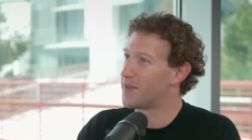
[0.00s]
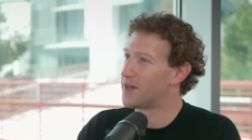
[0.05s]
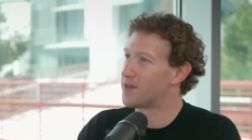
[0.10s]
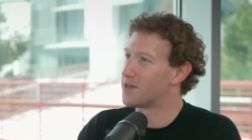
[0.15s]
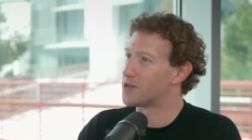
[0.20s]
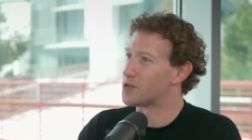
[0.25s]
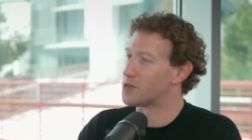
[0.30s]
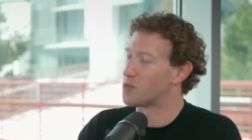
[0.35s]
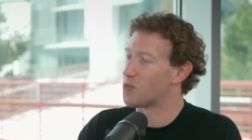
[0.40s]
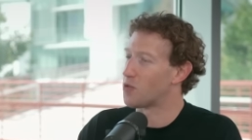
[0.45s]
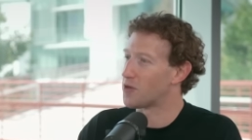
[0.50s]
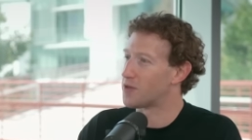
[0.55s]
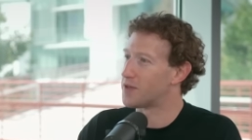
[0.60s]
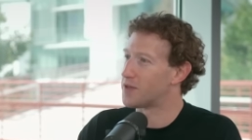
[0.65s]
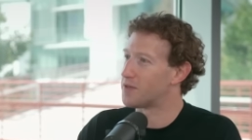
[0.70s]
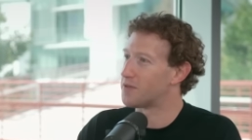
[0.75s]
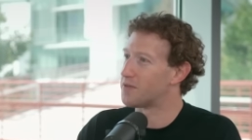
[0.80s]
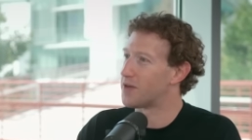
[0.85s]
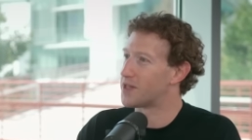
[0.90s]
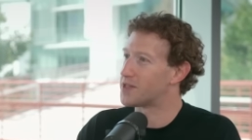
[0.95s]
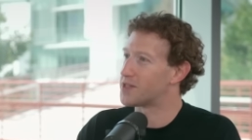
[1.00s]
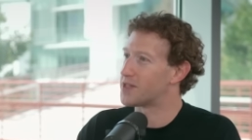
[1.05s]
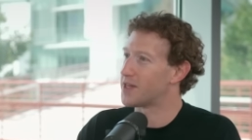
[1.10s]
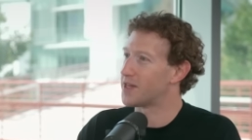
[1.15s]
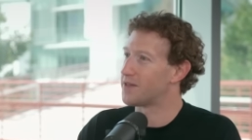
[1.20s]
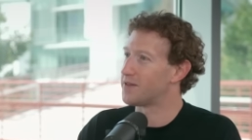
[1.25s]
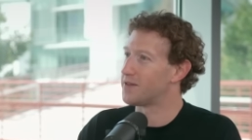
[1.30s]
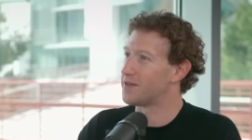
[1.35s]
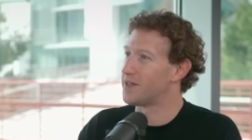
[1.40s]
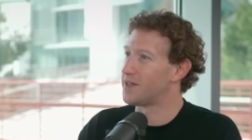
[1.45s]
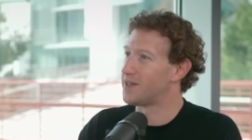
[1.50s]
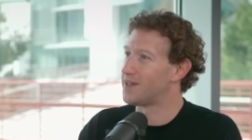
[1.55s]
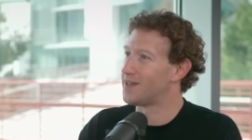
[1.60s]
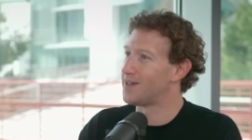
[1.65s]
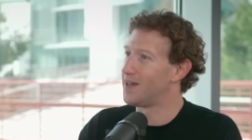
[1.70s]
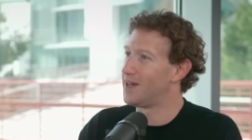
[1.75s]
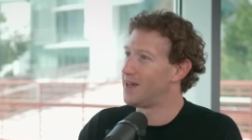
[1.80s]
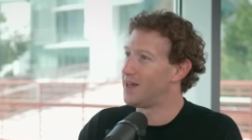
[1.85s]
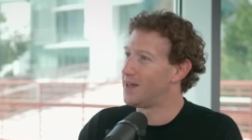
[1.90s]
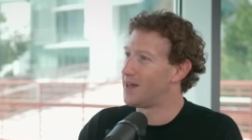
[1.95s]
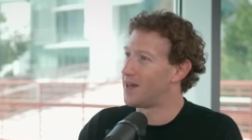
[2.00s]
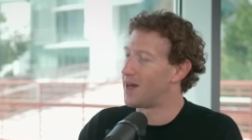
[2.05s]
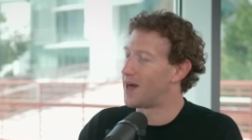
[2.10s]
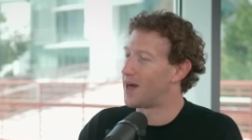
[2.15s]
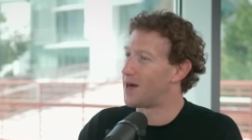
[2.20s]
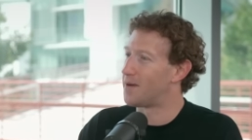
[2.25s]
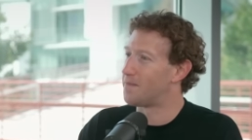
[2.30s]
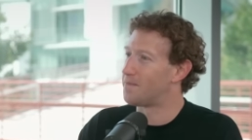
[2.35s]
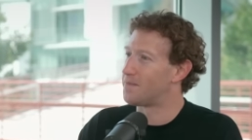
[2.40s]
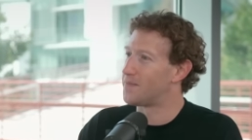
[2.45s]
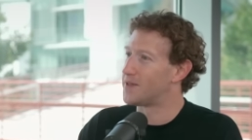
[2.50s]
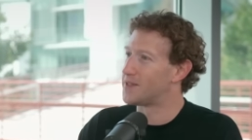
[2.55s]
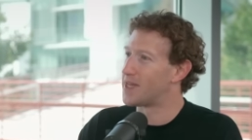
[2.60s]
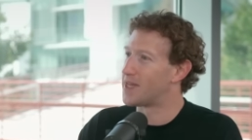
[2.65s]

that it is worth investing the um,